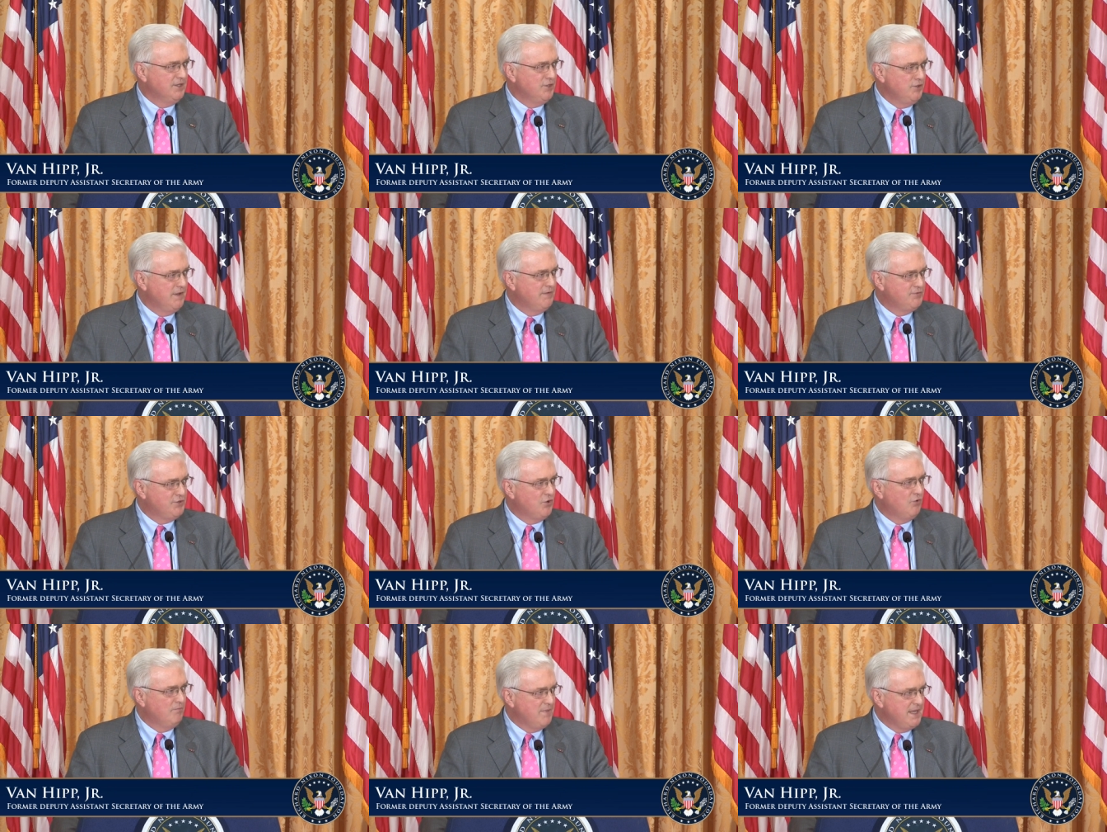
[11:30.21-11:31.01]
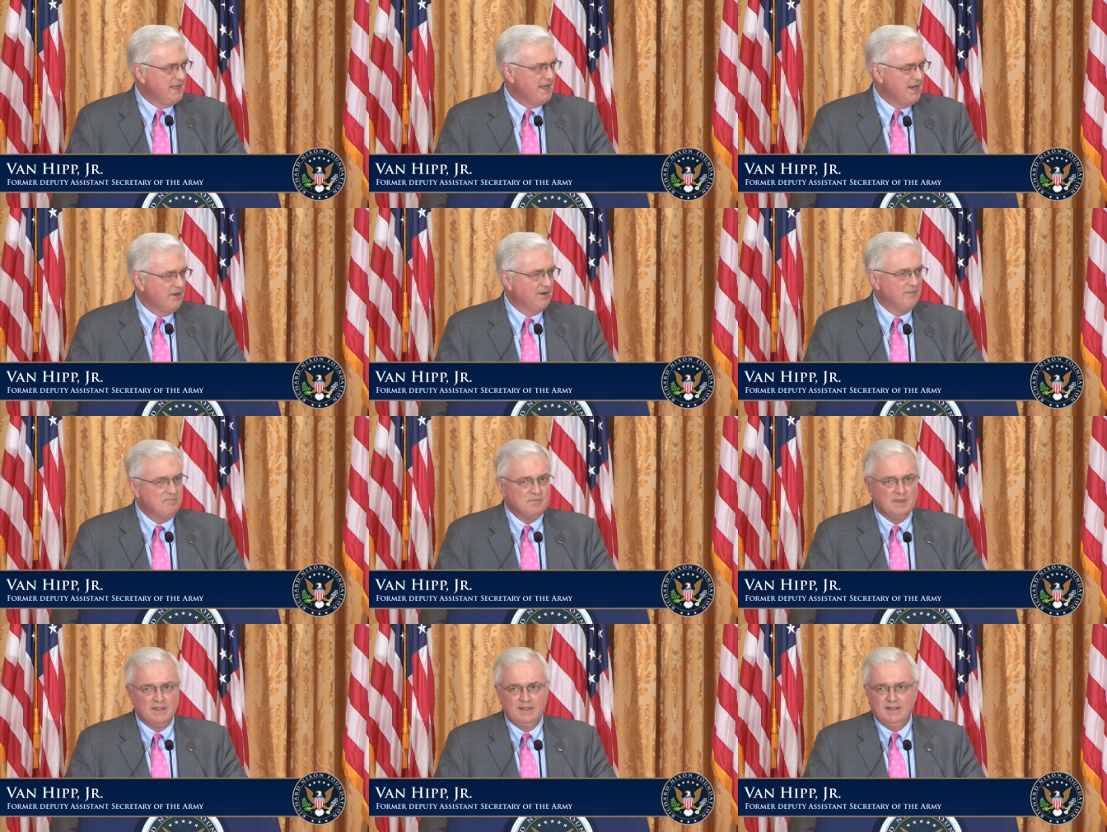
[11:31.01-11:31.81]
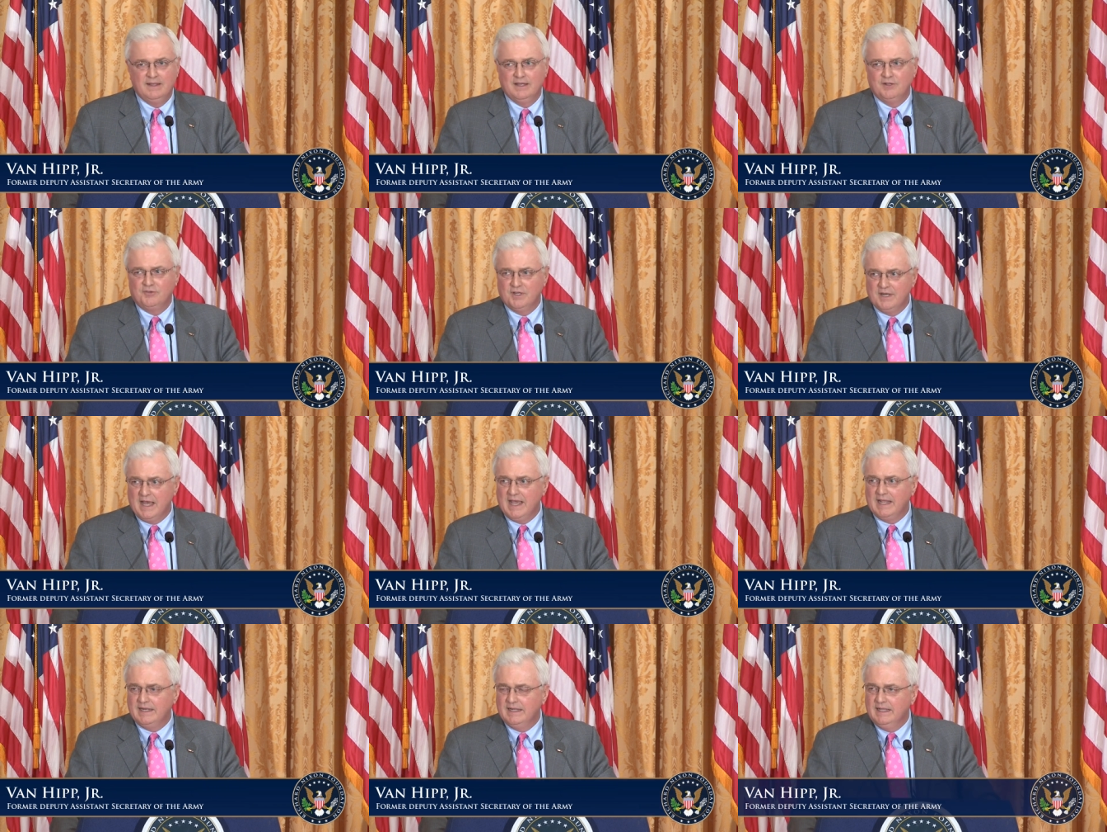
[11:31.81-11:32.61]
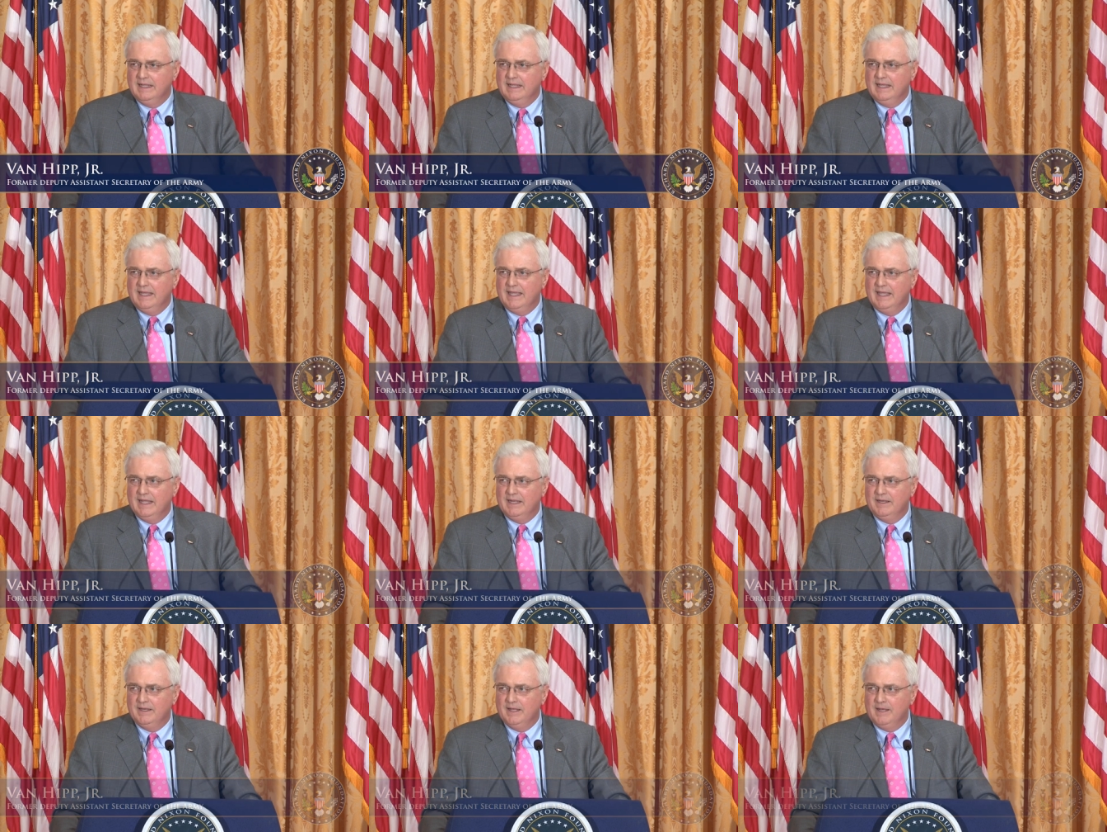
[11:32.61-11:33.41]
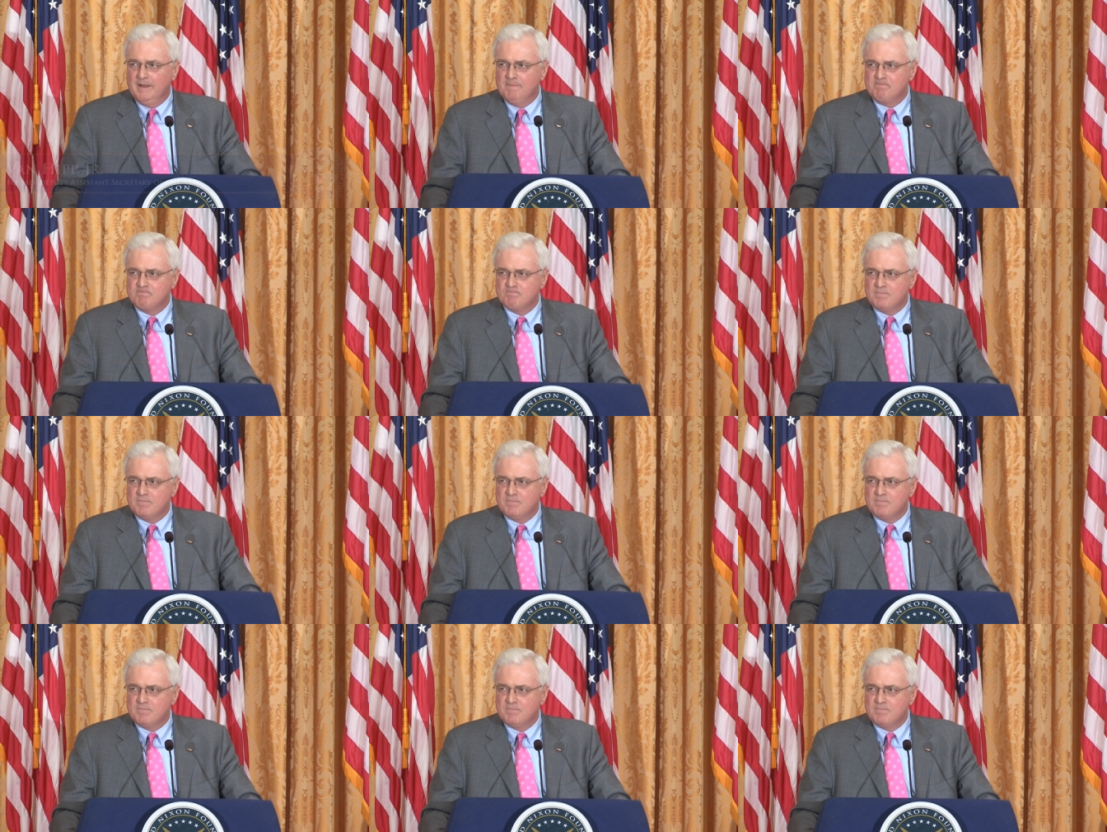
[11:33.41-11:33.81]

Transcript: you have shown me here uh, tonight and uh,